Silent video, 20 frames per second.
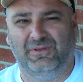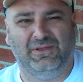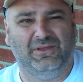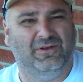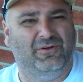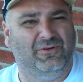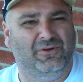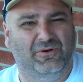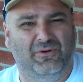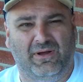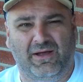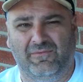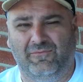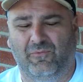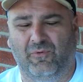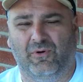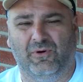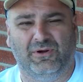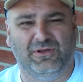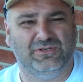you don't
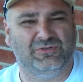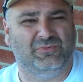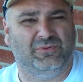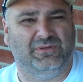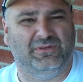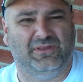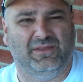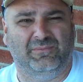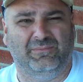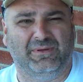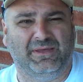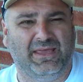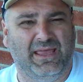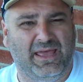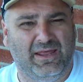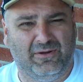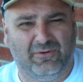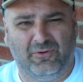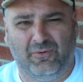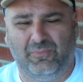have worries with
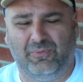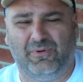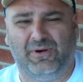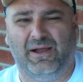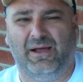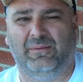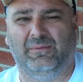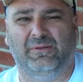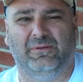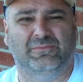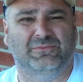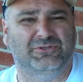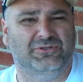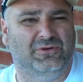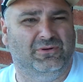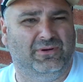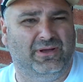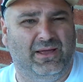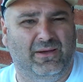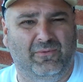mechanical problems. You
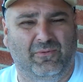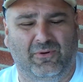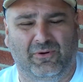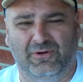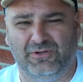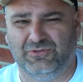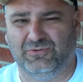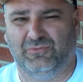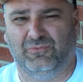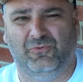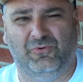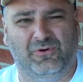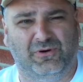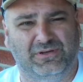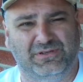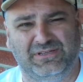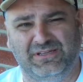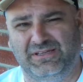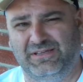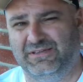don't got worries with
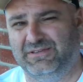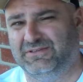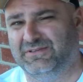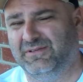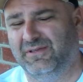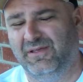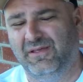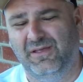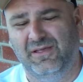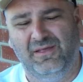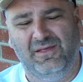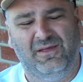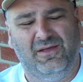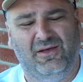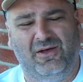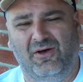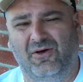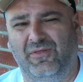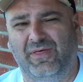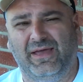warranties,
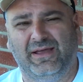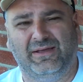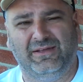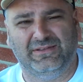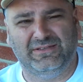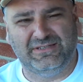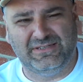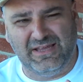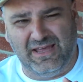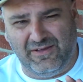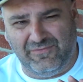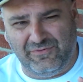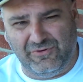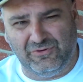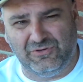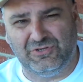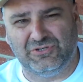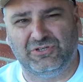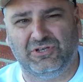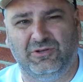all that good stuff.
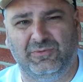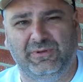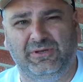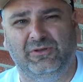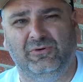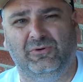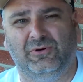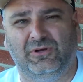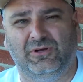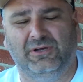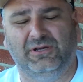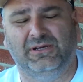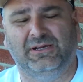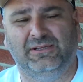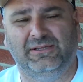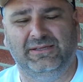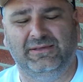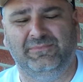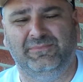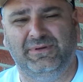You're just going to be doing good,
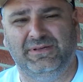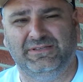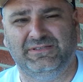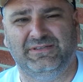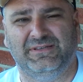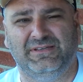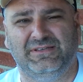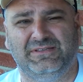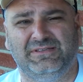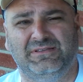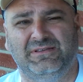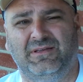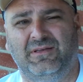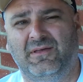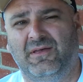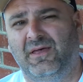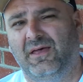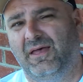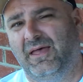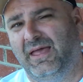clean business,
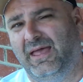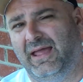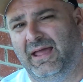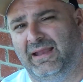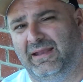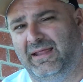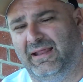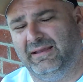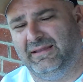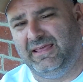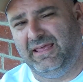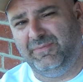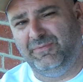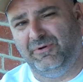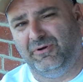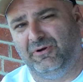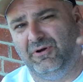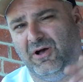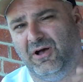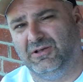and that'd keep
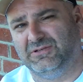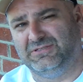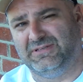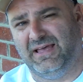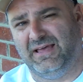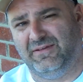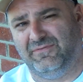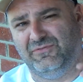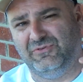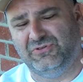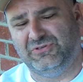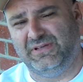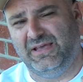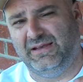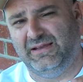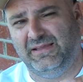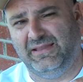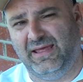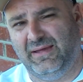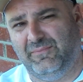your costs down if you
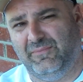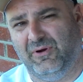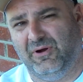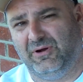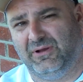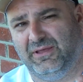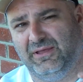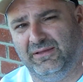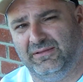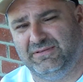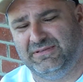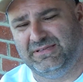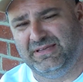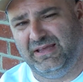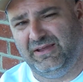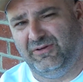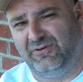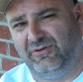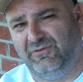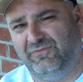stayed in that market,
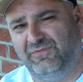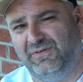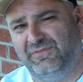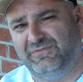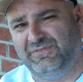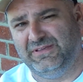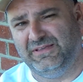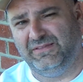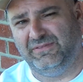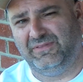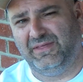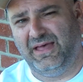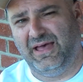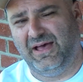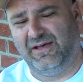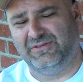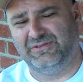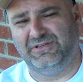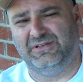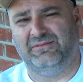say under
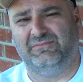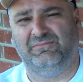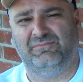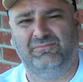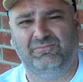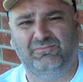$15,000.